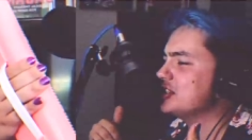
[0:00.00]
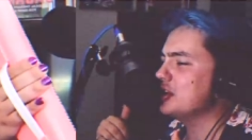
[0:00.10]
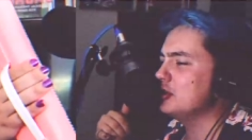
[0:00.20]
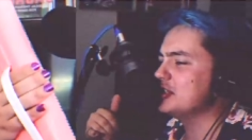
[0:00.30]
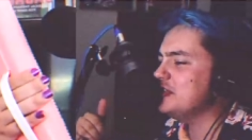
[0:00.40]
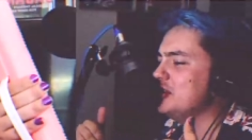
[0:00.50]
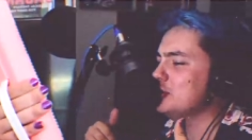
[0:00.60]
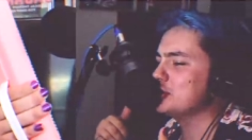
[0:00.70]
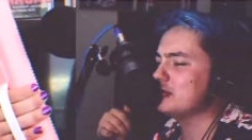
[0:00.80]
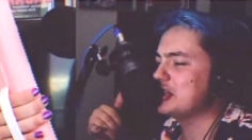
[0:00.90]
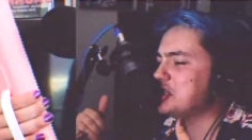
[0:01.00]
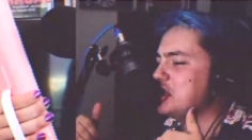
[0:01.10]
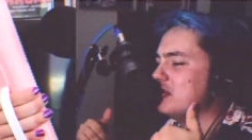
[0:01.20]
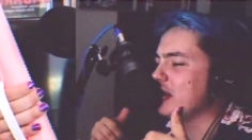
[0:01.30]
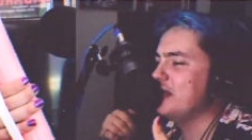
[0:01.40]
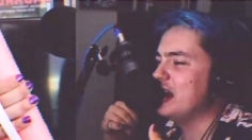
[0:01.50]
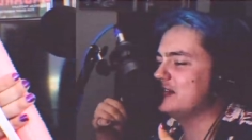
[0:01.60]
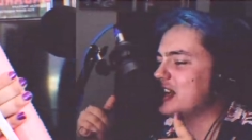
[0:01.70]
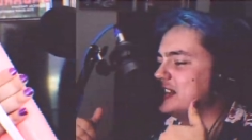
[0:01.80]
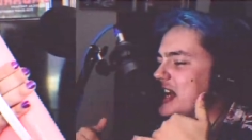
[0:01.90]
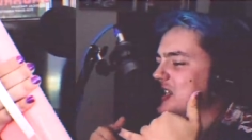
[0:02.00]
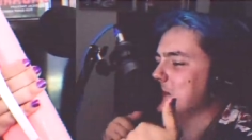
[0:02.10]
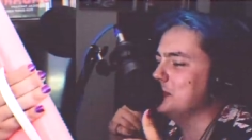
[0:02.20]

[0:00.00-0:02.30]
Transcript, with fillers: solo is for you, Director General of Health, Dr. Ashley